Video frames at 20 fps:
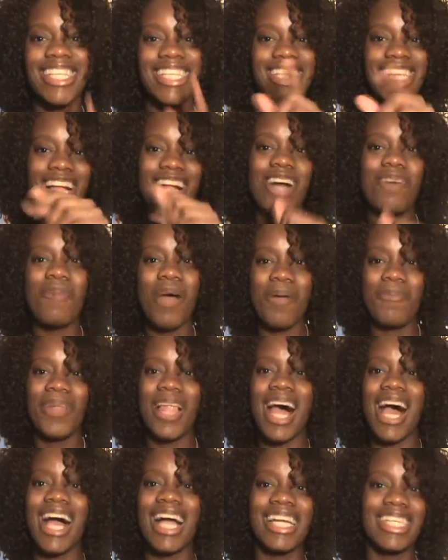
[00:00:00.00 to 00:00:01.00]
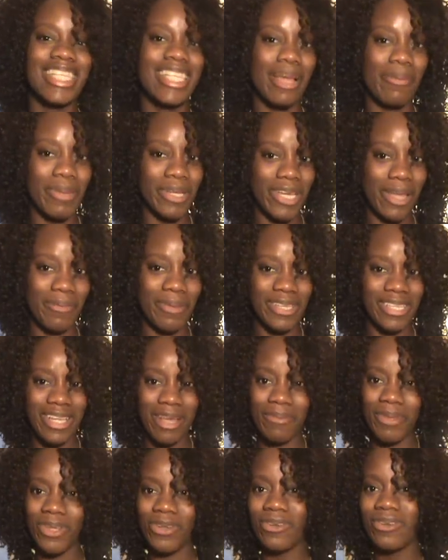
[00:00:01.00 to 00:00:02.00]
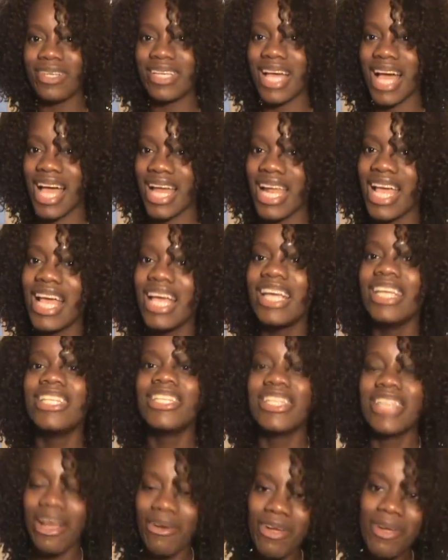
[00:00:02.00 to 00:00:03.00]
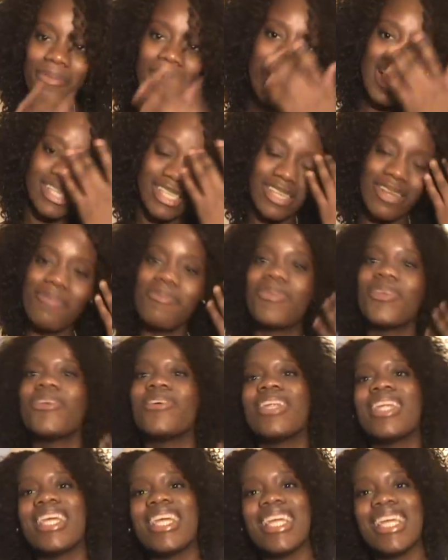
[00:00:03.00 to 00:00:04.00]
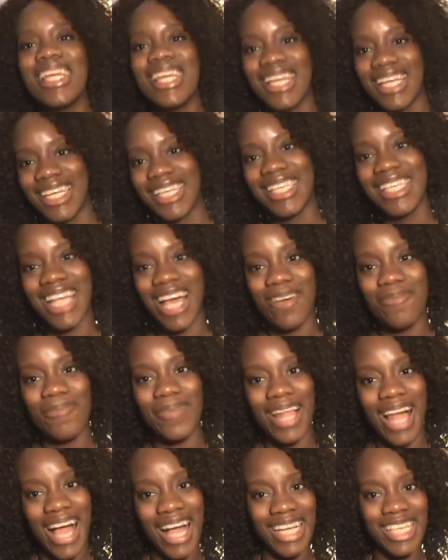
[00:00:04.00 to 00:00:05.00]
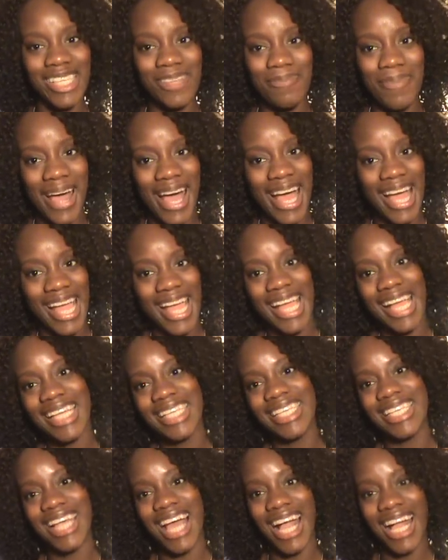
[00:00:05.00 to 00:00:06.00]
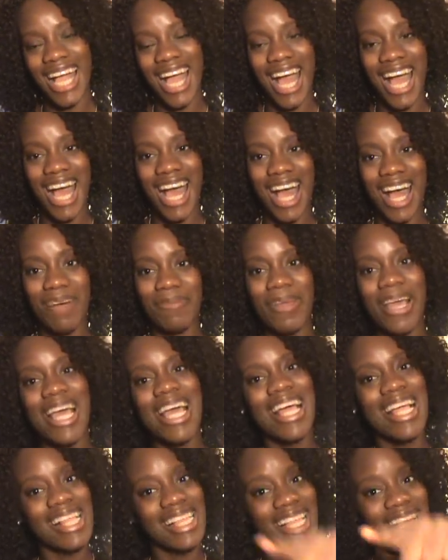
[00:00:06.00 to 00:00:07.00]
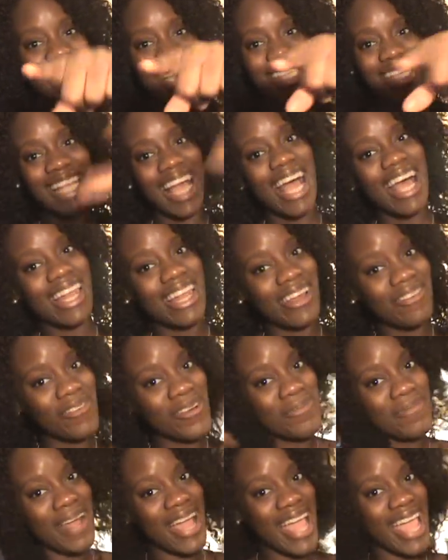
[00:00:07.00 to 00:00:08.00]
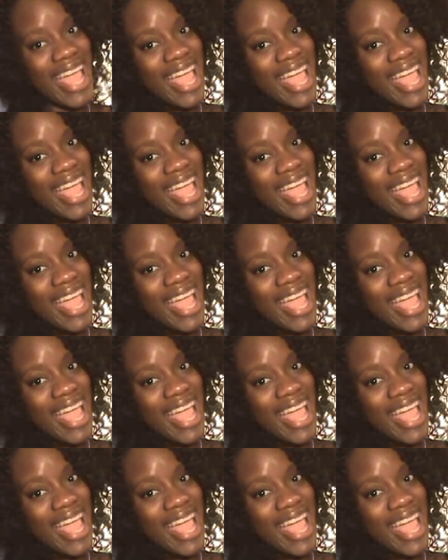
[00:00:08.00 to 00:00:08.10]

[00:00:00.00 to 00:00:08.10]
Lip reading: Check out my blog, www.cherryblosombeauty.blogspot.com. Thanks Down Up for my